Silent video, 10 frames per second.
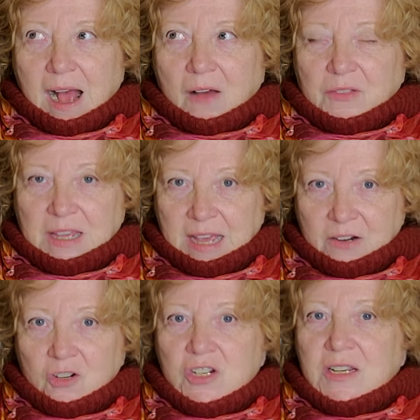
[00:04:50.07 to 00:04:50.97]
of the
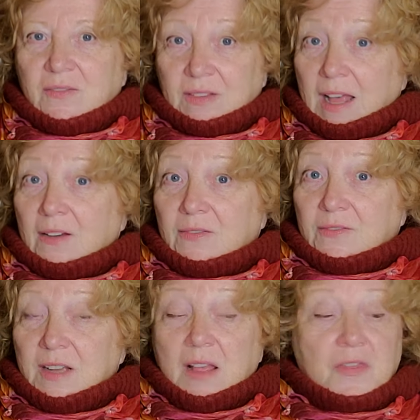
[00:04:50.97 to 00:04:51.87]
energy of
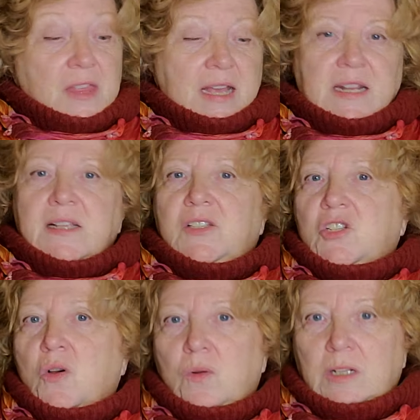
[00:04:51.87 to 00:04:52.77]
love that is
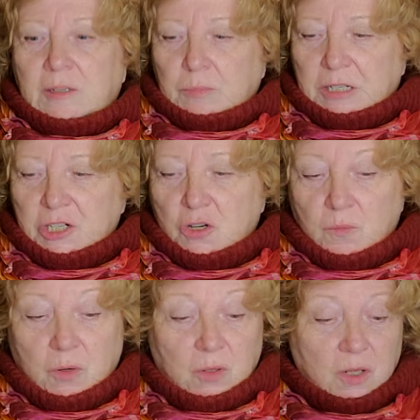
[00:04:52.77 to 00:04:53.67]
totally
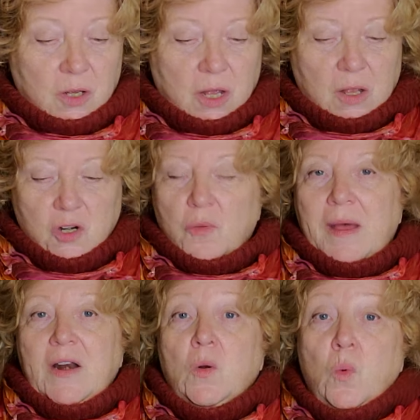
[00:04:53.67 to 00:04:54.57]
pleasurable, no
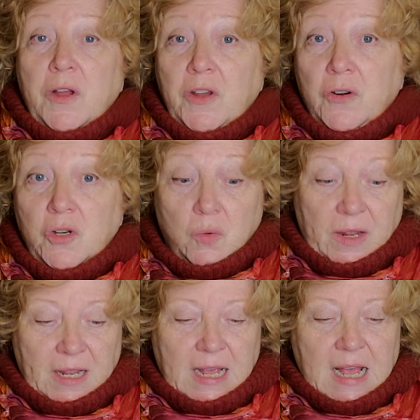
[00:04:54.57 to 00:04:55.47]
matter what you're
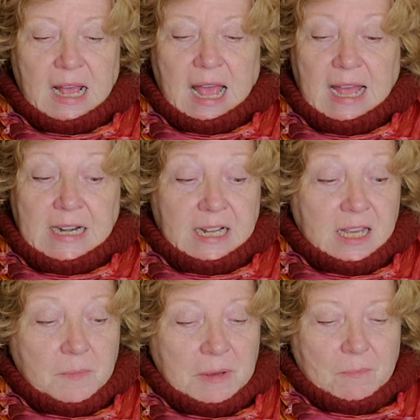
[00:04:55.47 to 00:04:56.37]
doing. And it
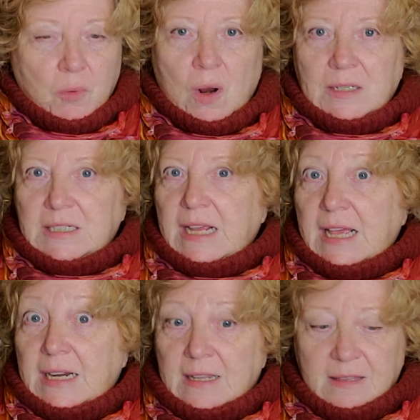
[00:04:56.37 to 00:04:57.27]
can be brought to
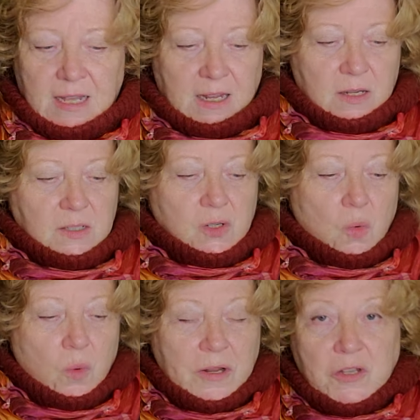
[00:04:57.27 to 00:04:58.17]
anything. So
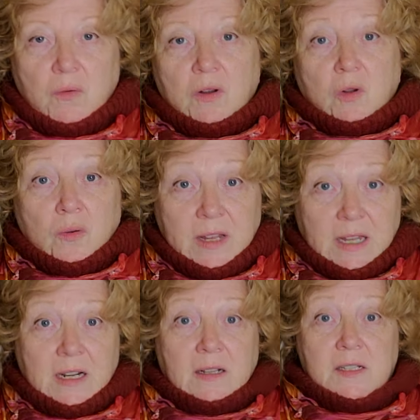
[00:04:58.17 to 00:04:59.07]
when you were
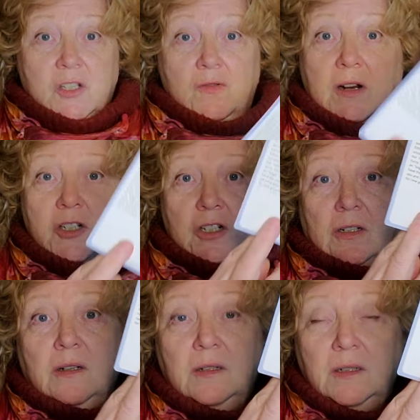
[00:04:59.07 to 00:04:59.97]
creating the
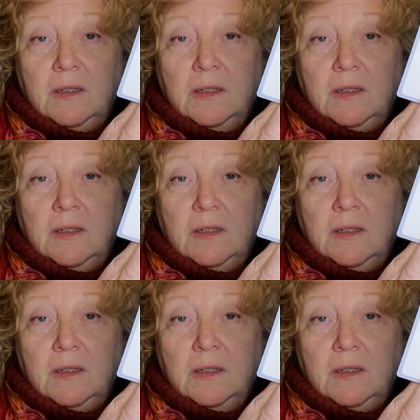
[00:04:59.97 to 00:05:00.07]
structure,